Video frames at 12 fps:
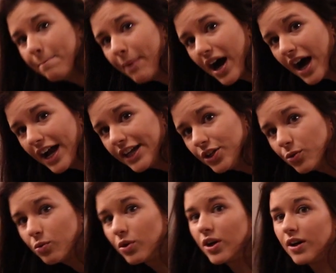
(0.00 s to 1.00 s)
by
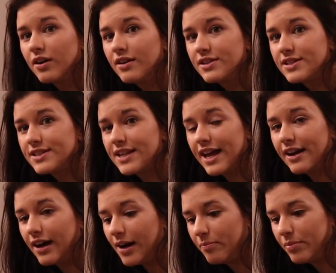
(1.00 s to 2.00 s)
your
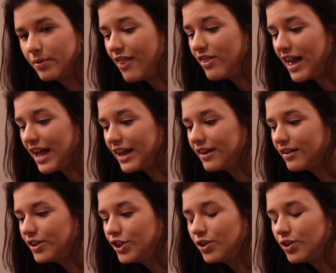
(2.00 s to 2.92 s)
setup, and then